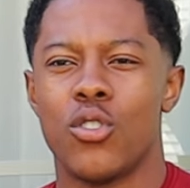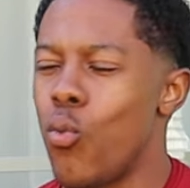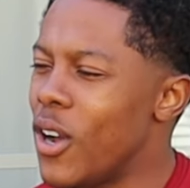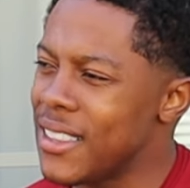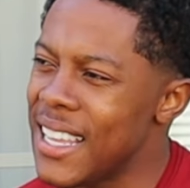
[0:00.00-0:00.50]
The
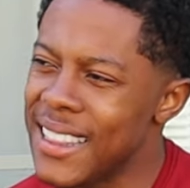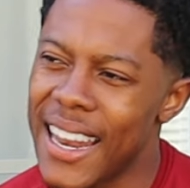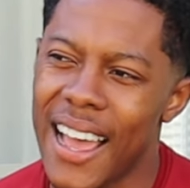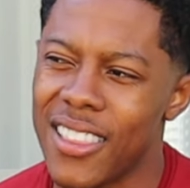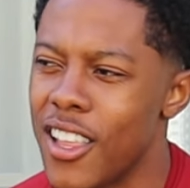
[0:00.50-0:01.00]
one thing
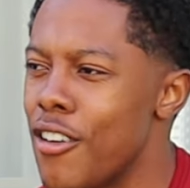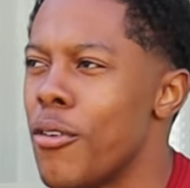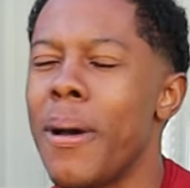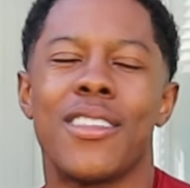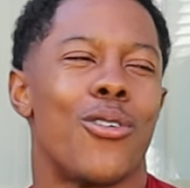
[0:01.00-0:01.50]
that I love
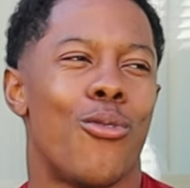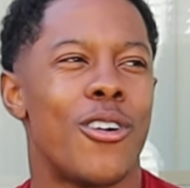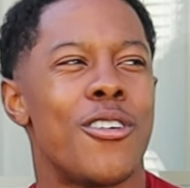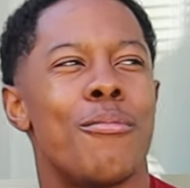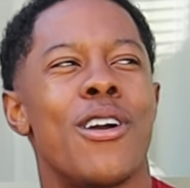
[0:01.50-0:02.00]
about the
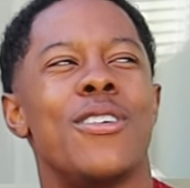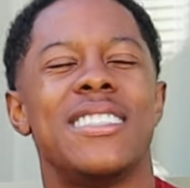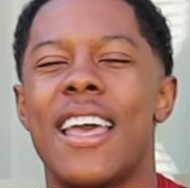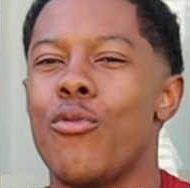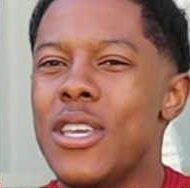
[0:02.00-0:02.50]
world, bro,
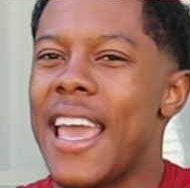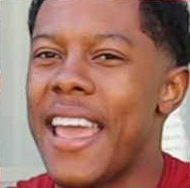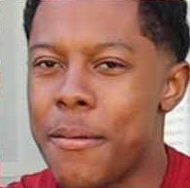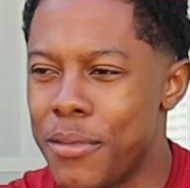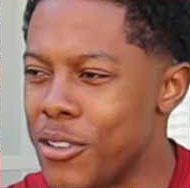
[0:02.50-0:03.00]
is that we
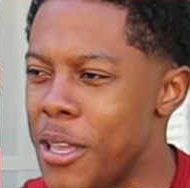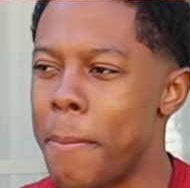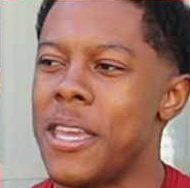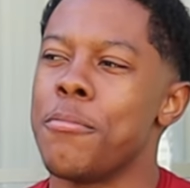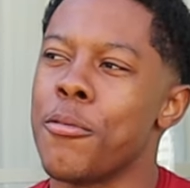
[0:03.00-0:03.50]
8 billion
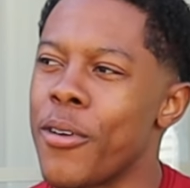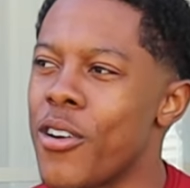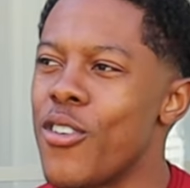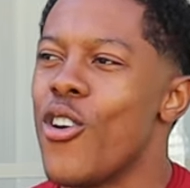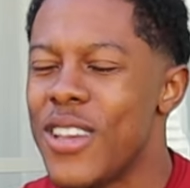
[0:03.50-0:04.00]
people,
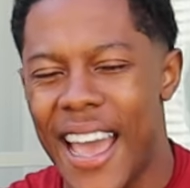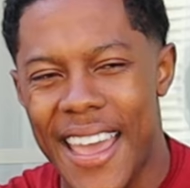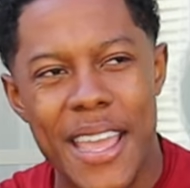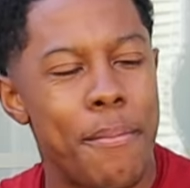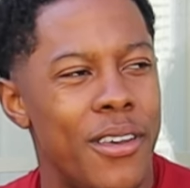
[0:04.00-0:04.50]
bro. We
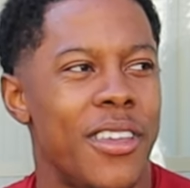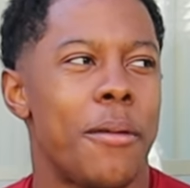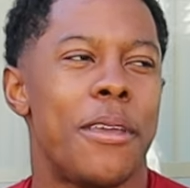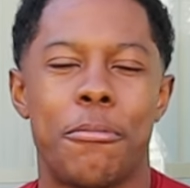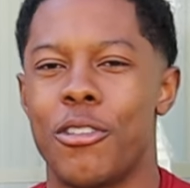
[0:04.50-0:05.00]
got 8
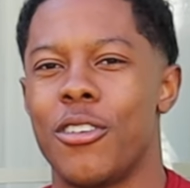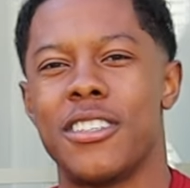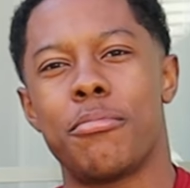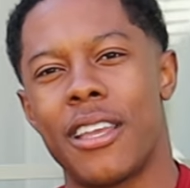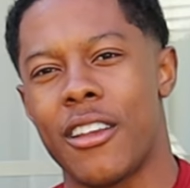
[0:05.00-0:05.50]
billion people on
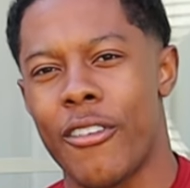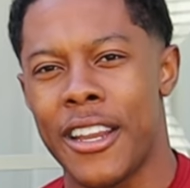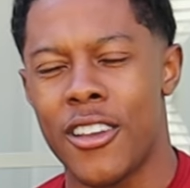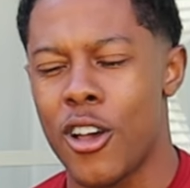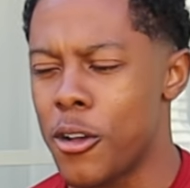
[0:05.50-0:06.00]
this planet,
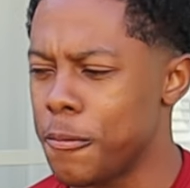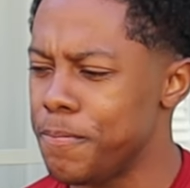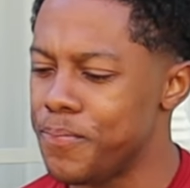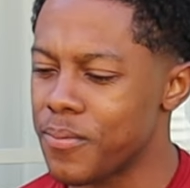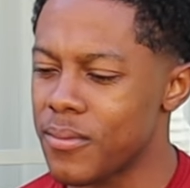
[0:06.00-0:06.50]
right, dog?
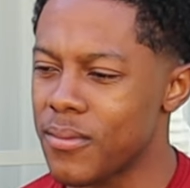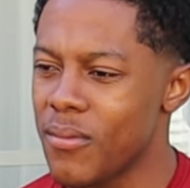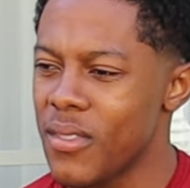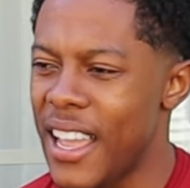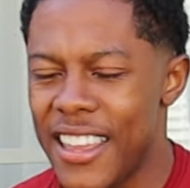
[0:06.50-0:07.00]

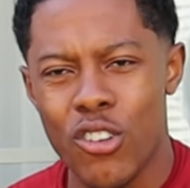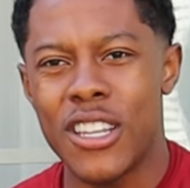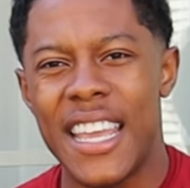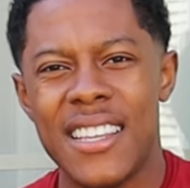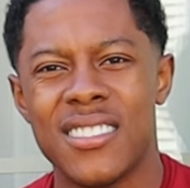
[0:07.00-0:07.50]
And on
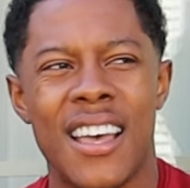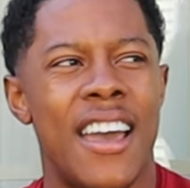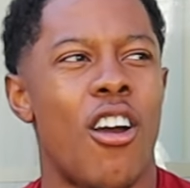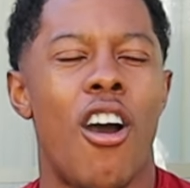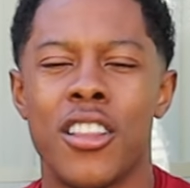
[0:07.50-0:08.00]
the
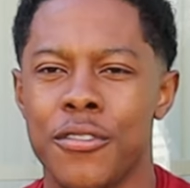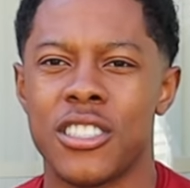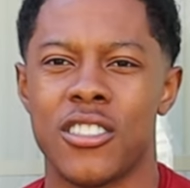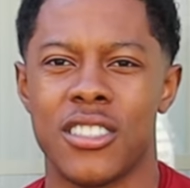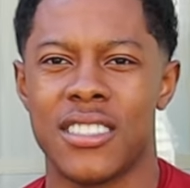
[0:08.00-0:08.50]
inside, all of
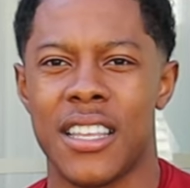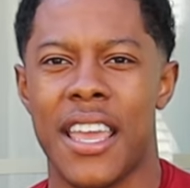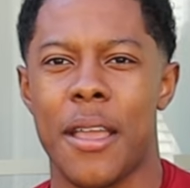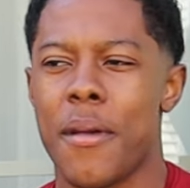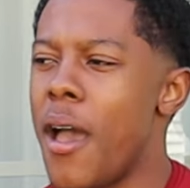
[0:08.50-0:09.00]
us are the
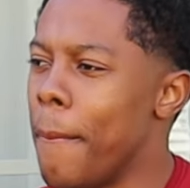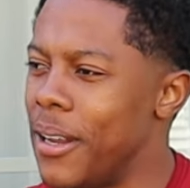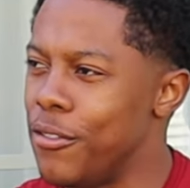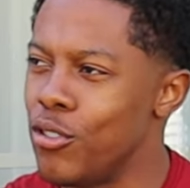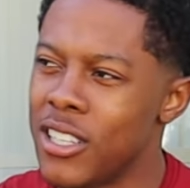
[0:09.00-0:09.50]
same.
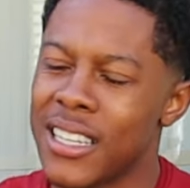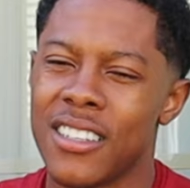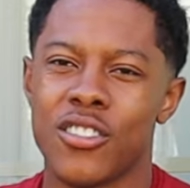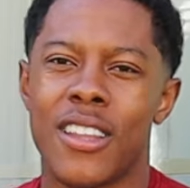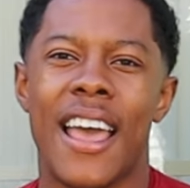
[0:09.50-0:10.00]
But if you look at
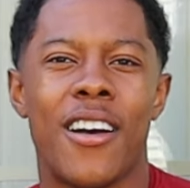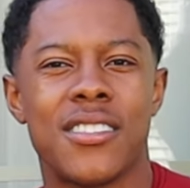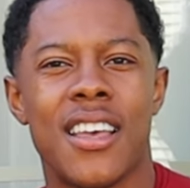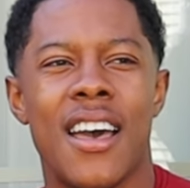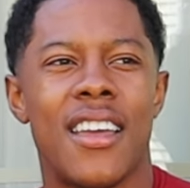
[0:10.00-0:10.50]
us on the
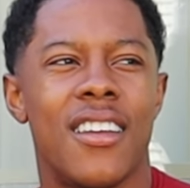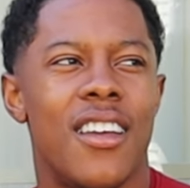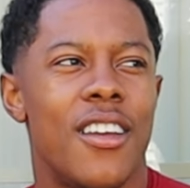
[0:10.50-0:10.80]
outside,